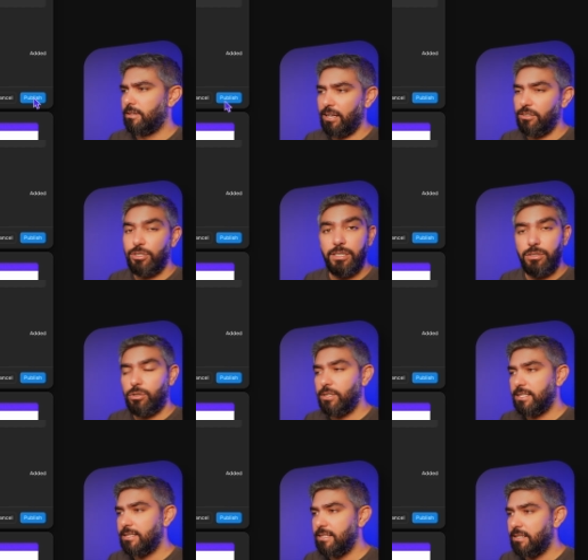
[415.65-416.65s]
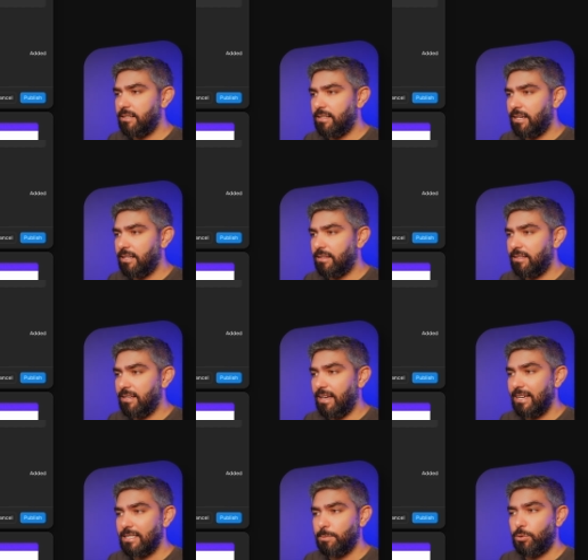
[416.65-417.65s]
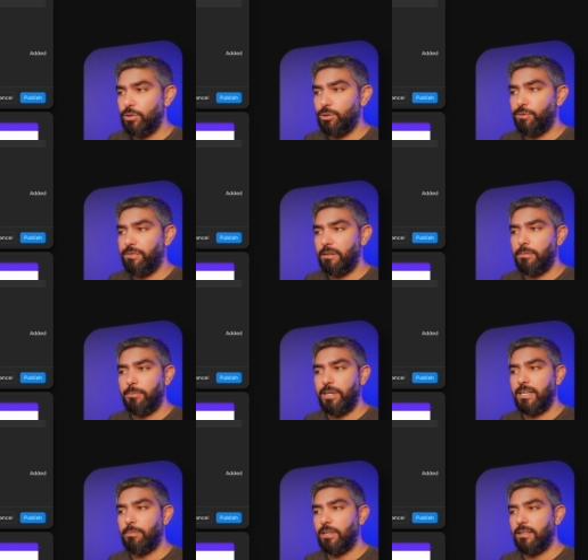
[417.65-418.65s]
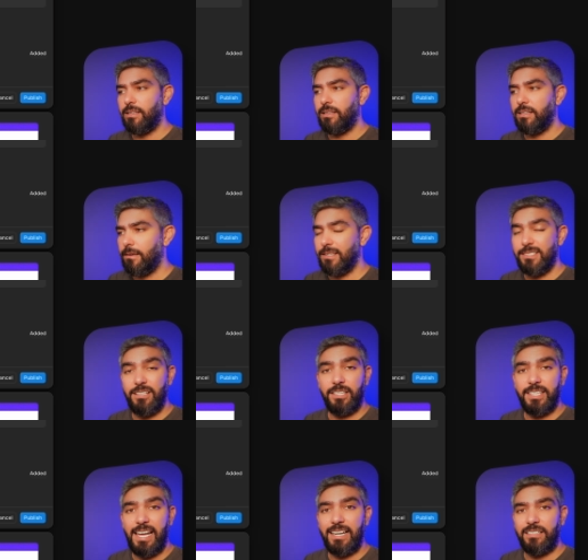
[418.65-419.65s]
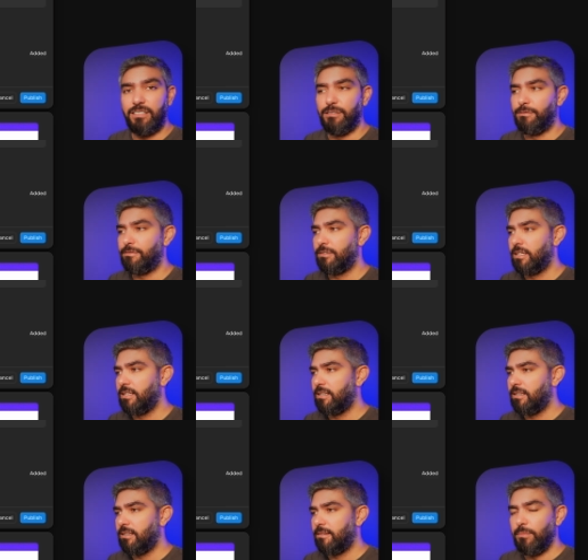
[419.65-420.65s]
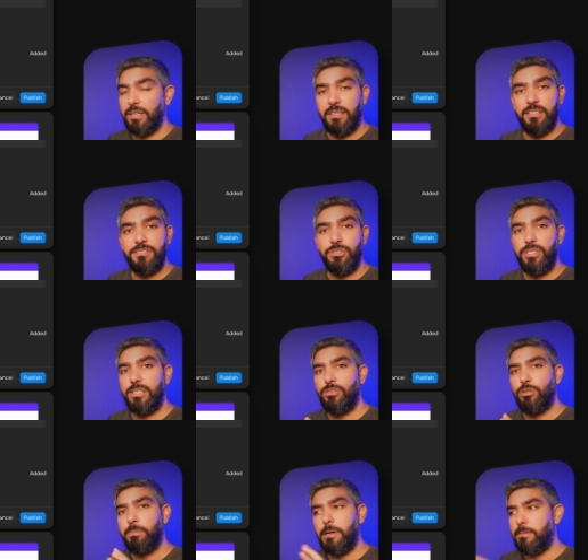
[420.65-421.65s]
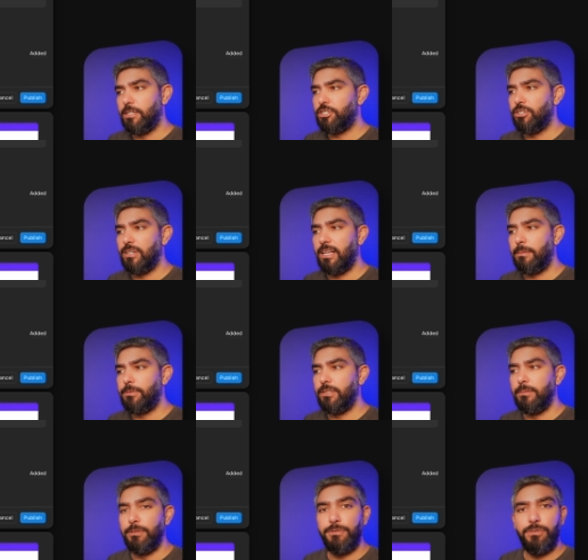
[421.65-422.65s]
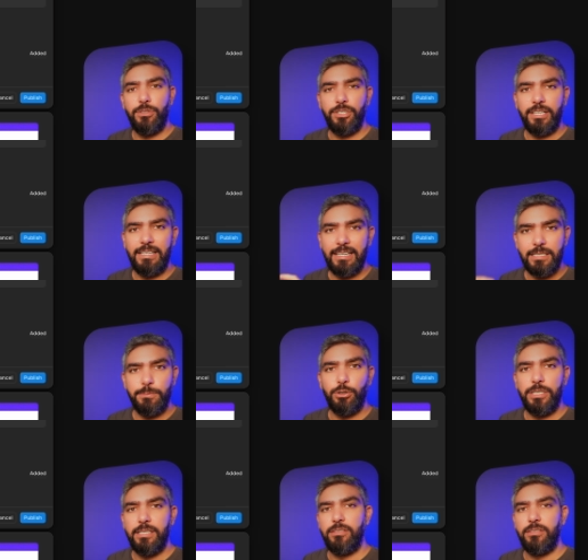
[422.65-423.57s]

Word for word: And you can notice here that the export to Figma make button is not active because you need to publish your library before you can export